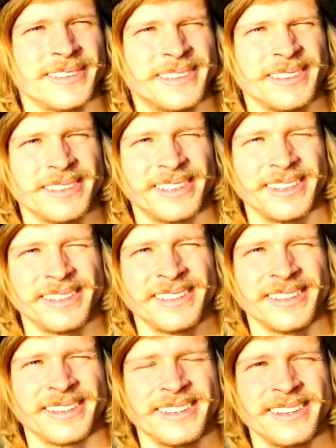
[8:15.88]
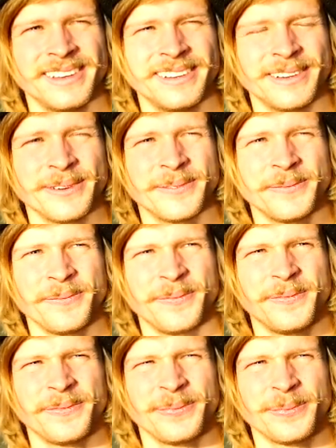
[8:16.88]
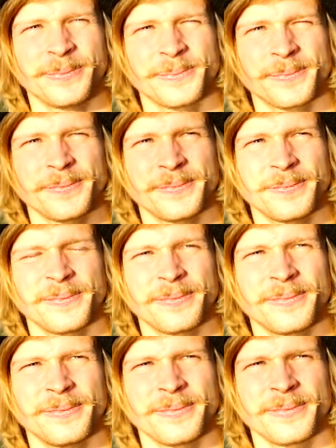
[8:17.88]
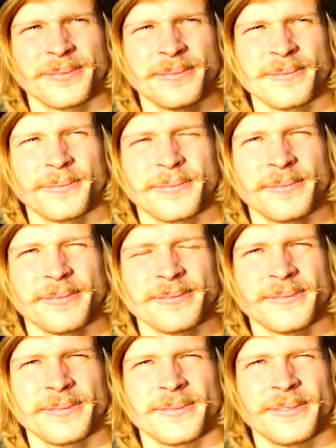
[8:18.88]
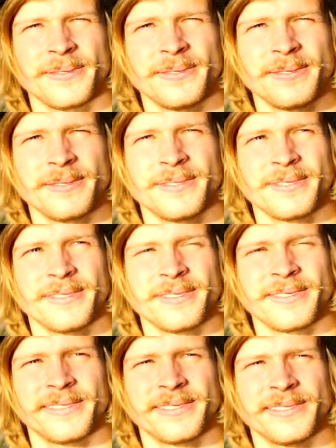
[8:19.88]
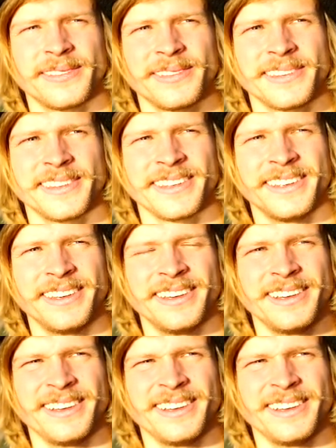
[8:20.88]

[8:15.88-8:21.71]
(no one is talking)